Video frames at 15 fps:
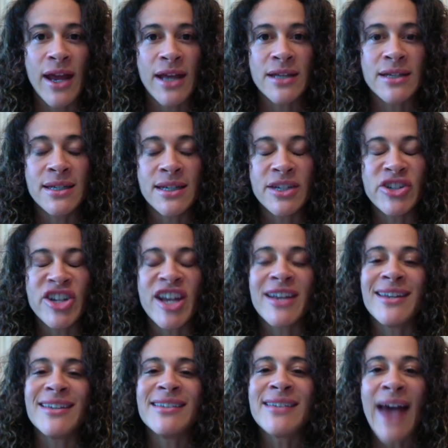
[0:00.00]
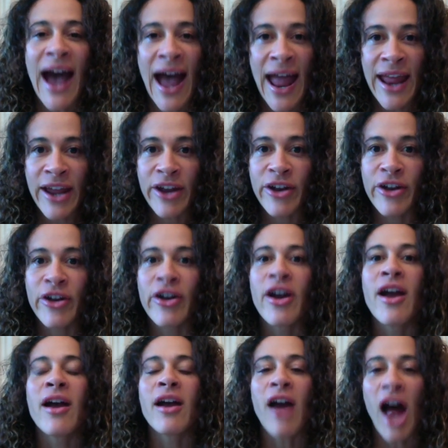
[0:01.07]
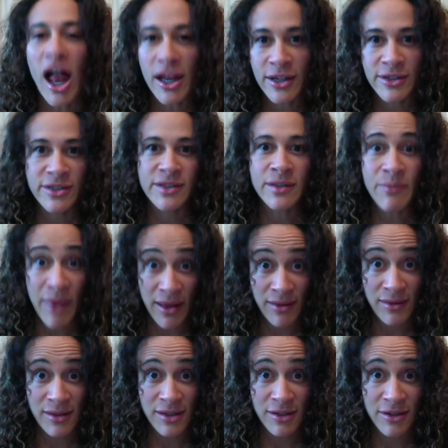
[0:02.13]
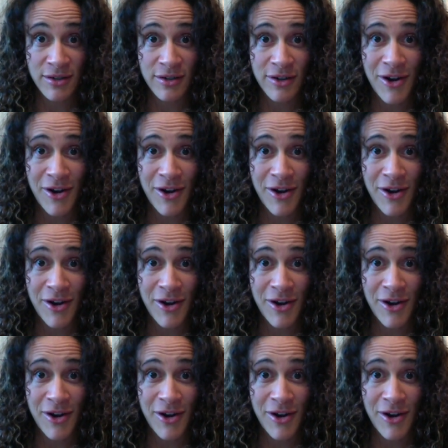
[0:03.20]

and teach an entire college semester